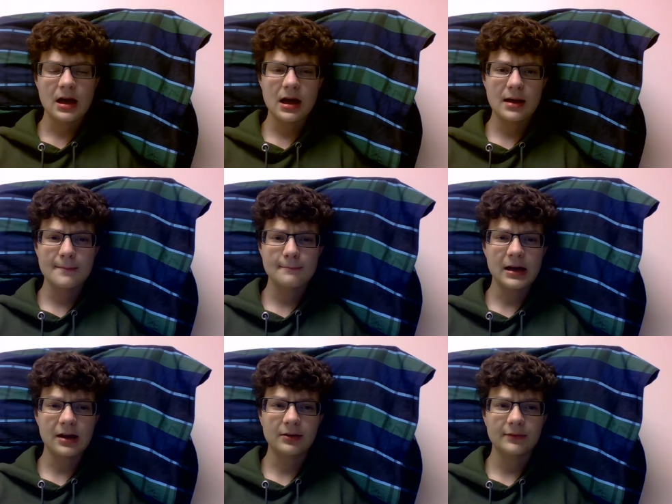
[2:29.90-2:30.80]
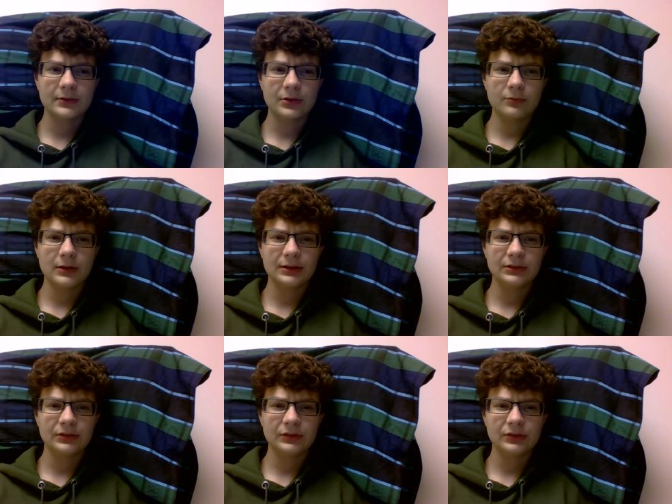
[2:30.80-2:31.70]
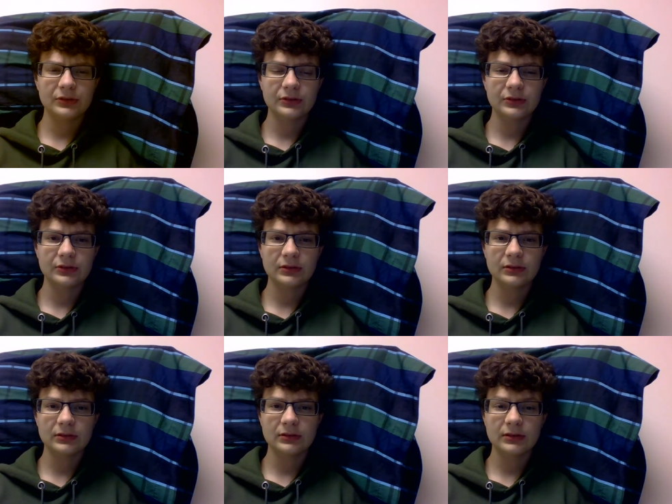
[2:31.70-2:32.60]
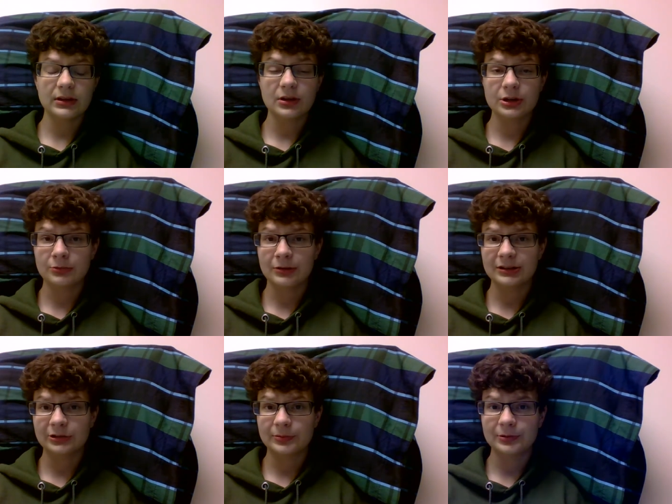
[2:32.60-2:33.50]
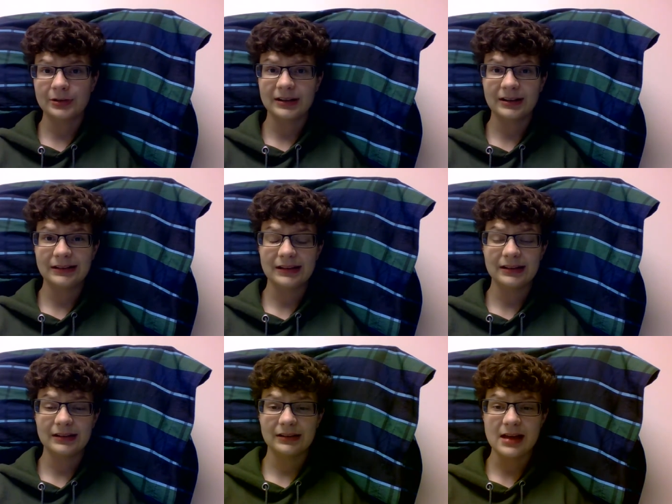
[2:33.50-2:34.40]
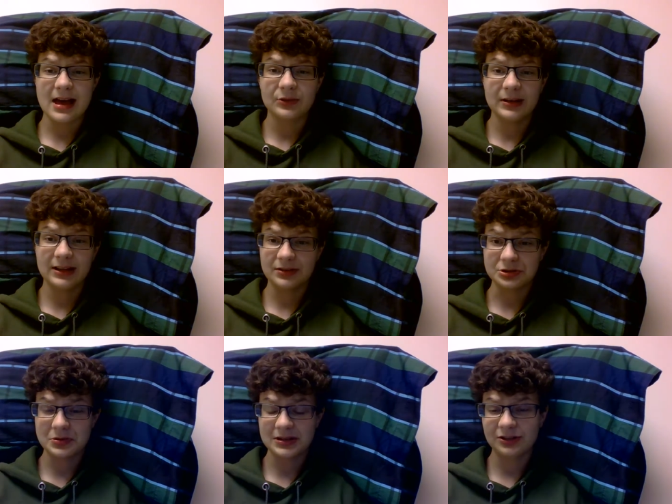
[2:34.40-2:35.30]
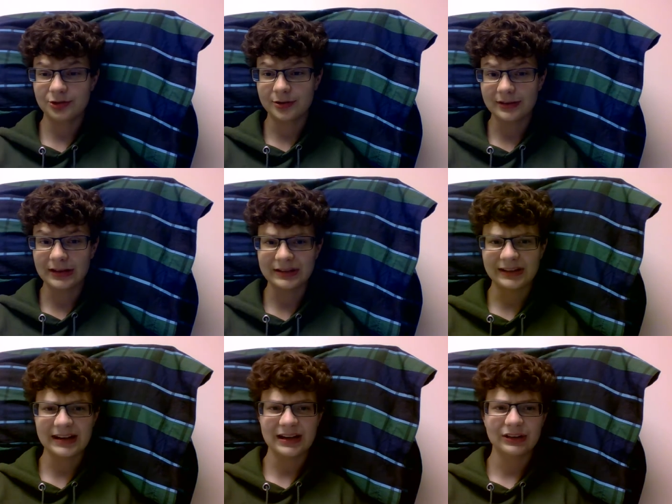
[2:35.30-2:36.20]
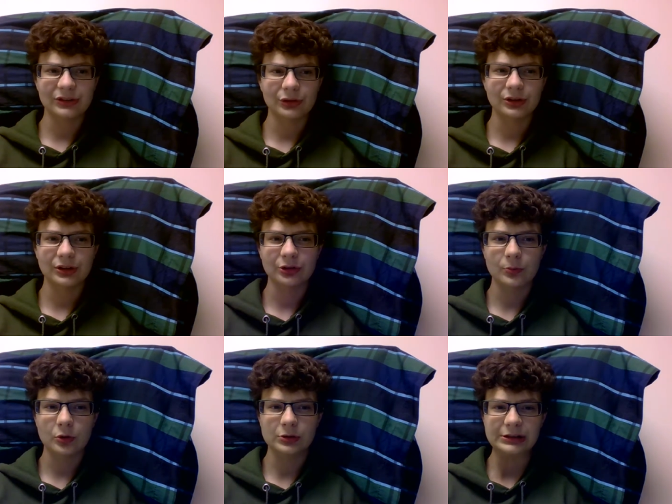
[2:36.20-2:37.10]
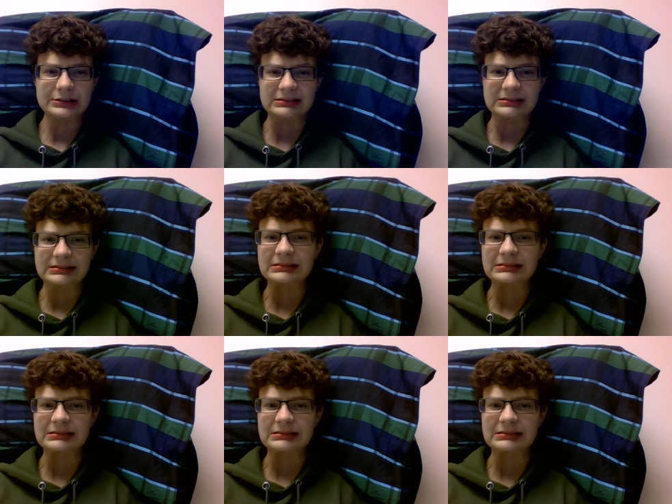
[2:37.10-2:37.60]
Um, however, the ones, the younger ones portrayed uh, as being in their 20s during the 1980s are seen as more.